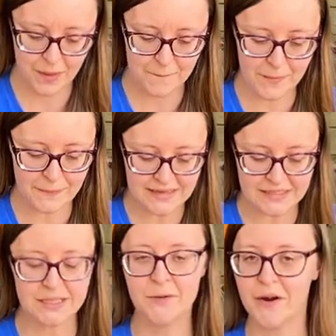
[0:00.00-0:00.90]
but
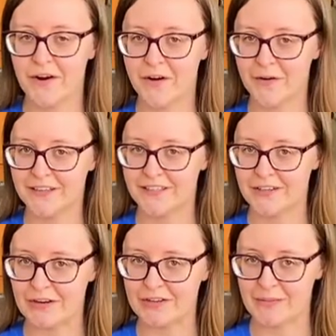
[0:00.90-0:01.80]
basically what you're going to
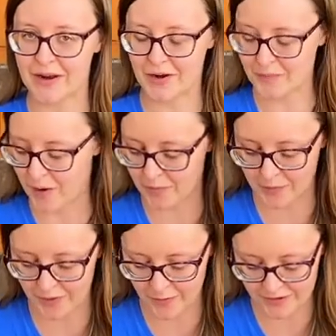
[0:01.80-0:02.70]
do to make your bubble
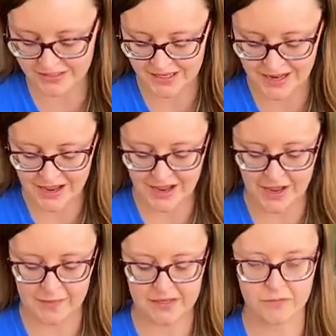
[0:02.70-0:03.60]
blowers
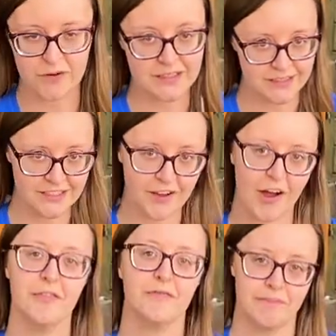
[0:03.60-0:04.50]
um, is rinse these
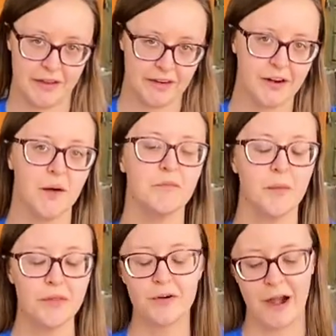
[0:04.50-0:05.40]
off. They did come
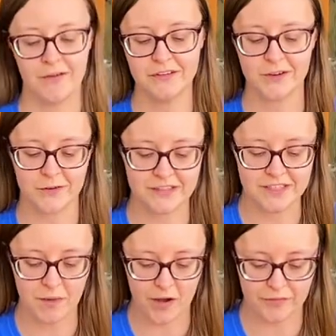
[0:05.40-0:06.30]
from the ground, so rinse
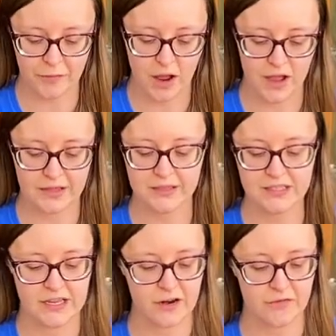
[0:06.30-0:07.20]
them off uh, in the
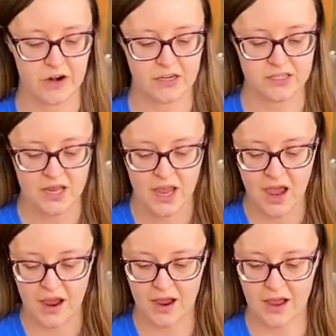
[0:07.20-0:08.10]
sink first.
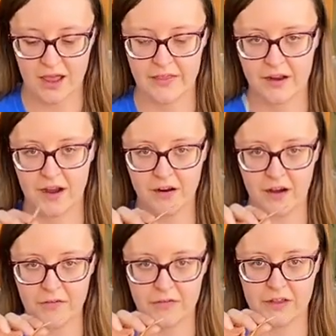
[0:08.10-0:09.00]
Uh, and then cut
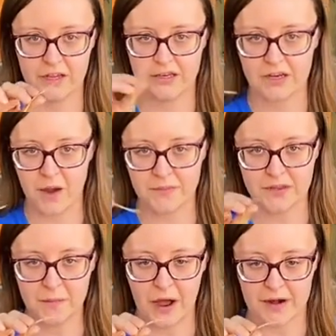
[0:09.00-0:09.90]
off the tops and
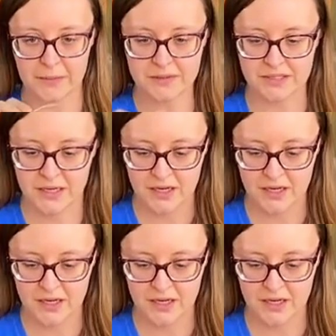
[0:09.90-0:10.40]
the bottoms.